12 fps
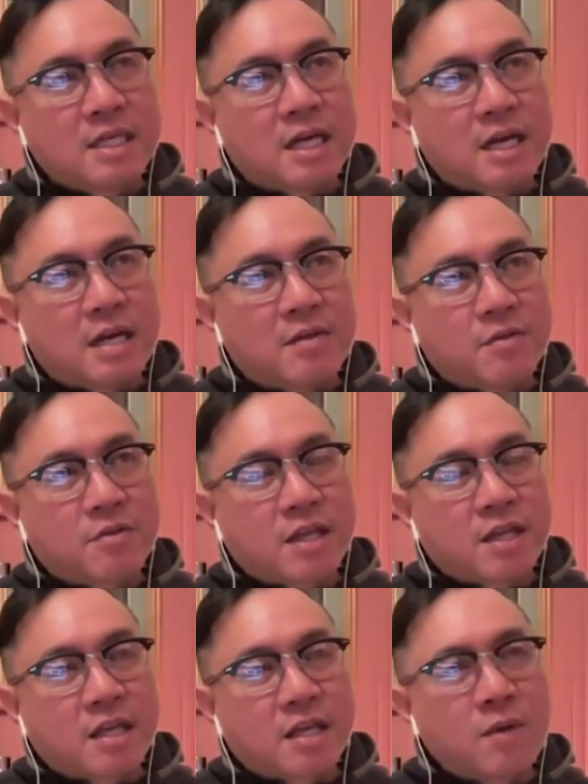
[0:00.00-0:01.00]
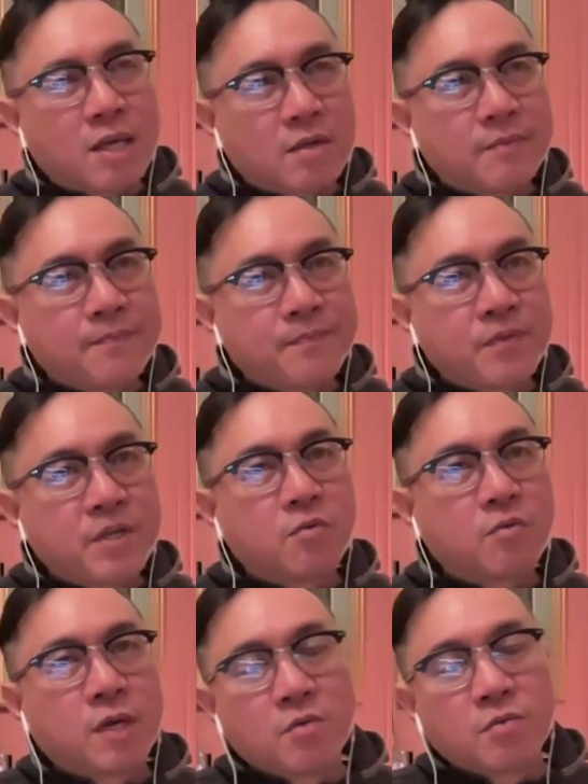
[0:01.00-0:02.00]
Uh, they're thinking, well, you
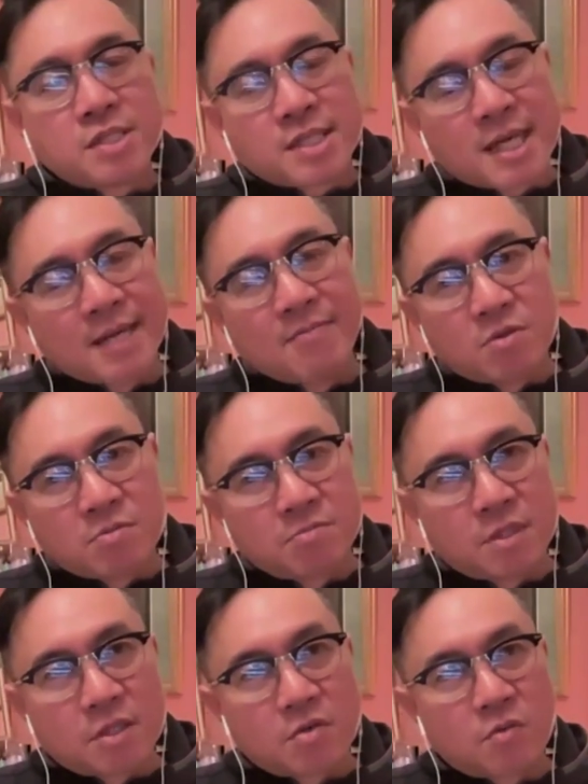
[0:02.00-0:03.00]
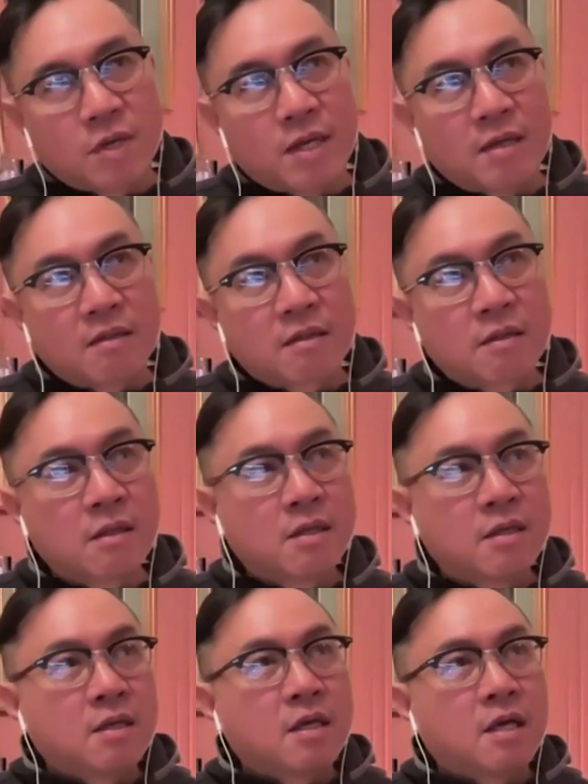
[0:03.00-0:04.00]
know, why don't we time your book with
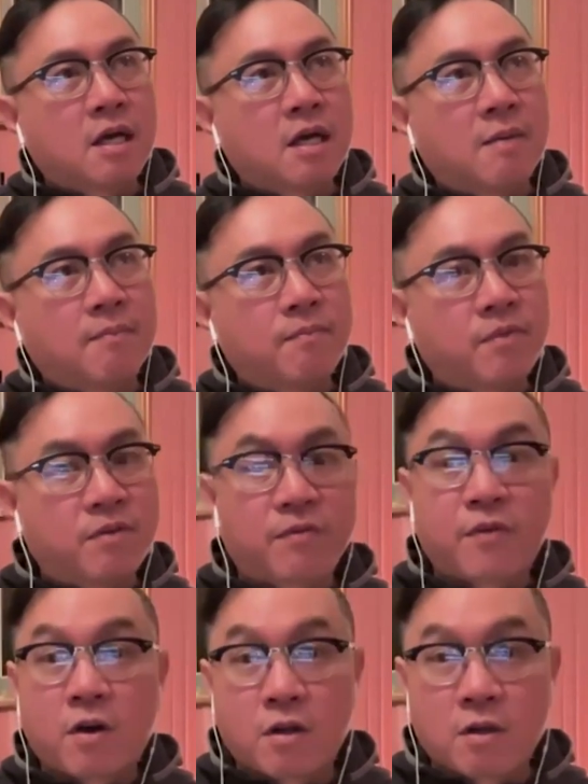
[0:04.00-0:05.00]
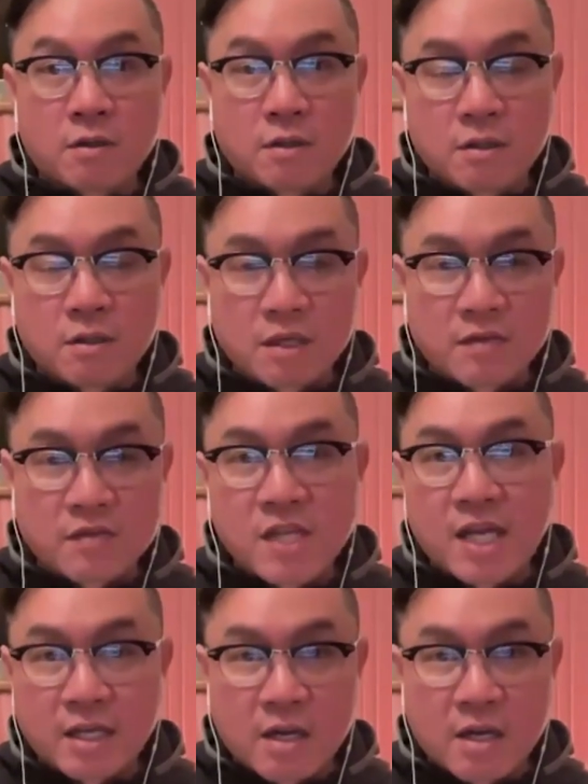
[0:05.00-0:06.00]
um, the fall of
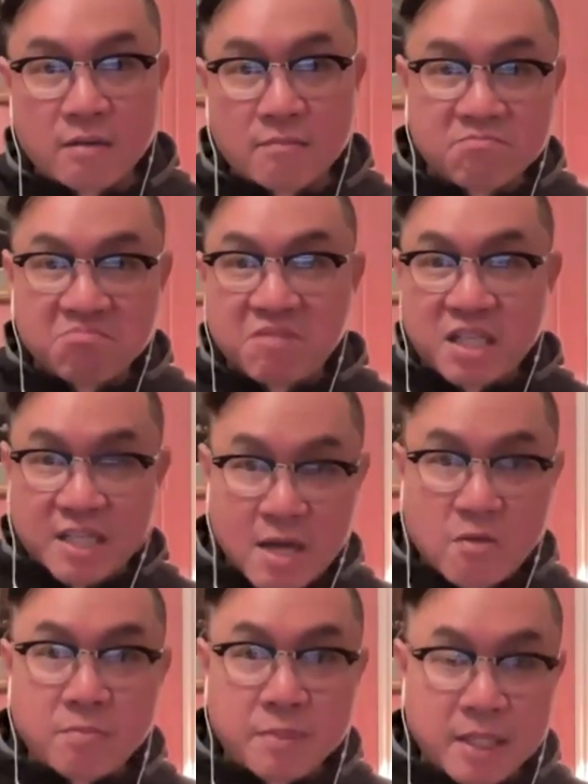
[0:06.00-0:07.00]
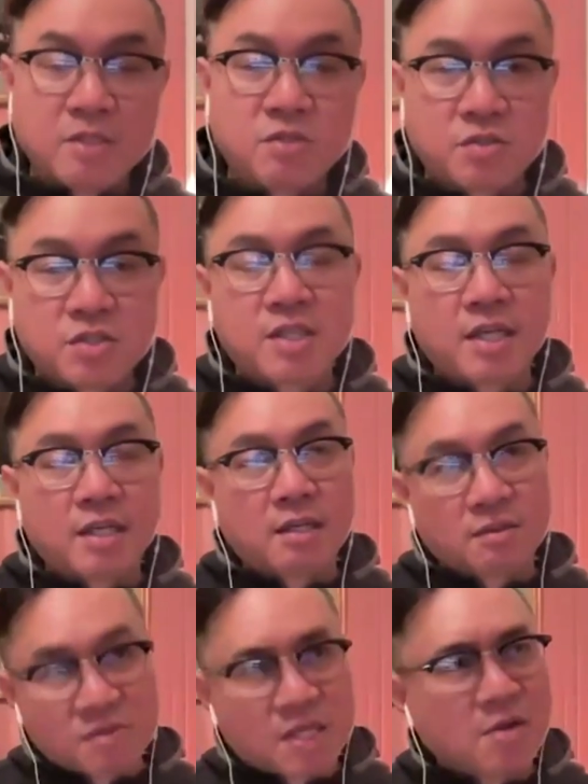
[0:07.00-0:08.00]
Saigon? Like that would be interesting.
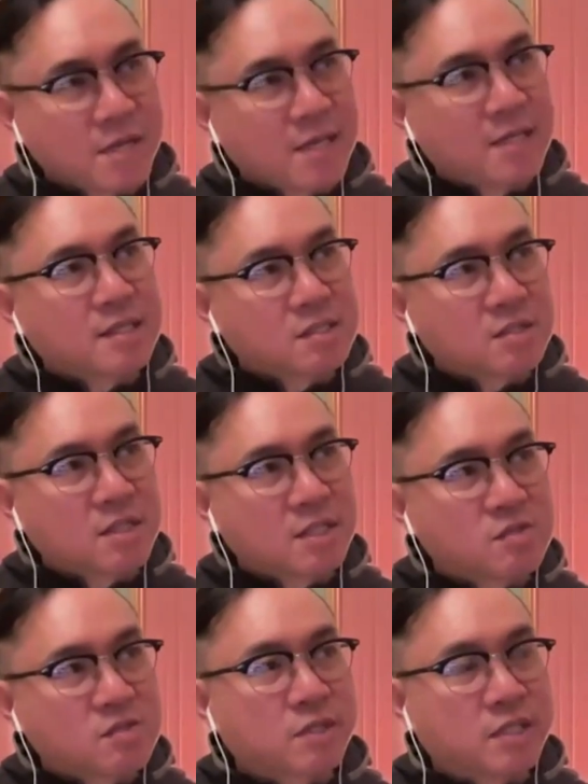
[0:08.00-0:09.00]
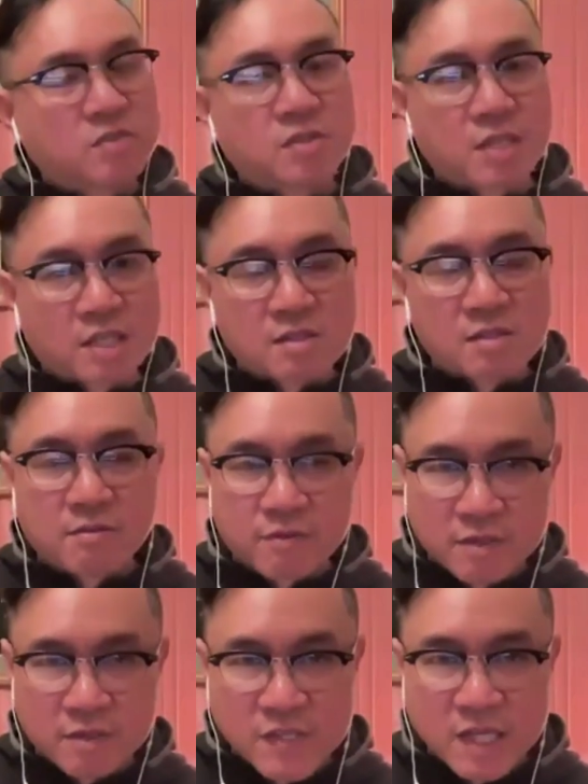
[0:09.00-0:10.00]
And I was like, oh yeah, that's that is really interesting. So the
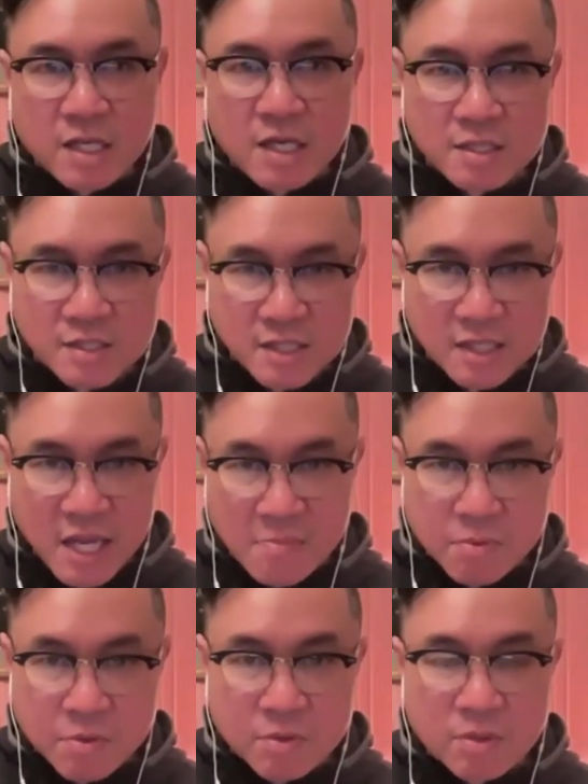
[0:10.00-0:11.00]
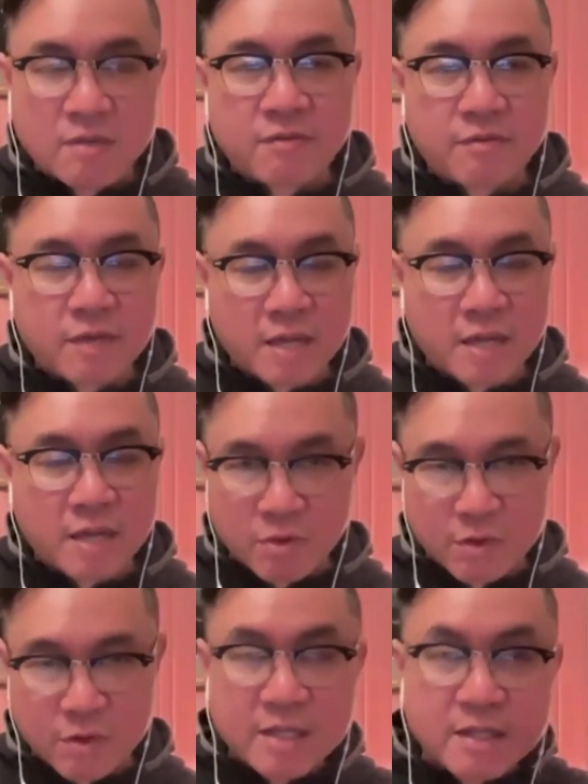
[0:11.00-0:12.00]
fall of Saigon is in April of April
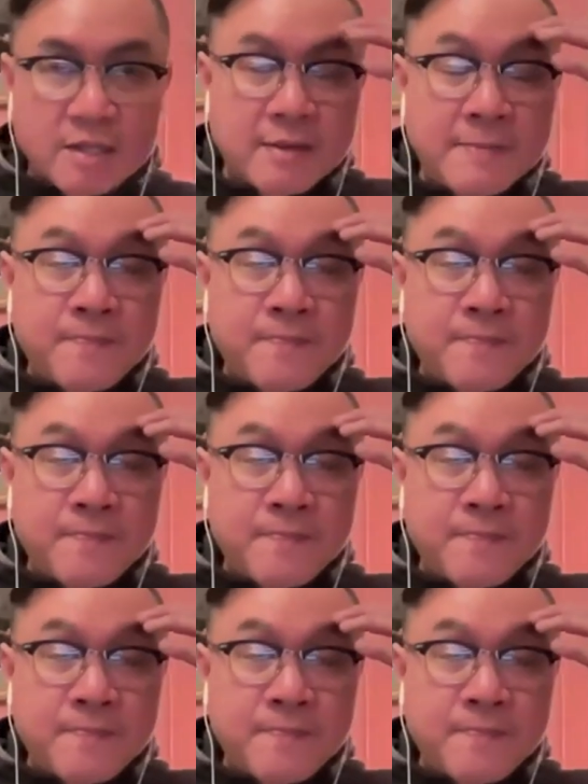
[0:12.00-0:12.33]
30th.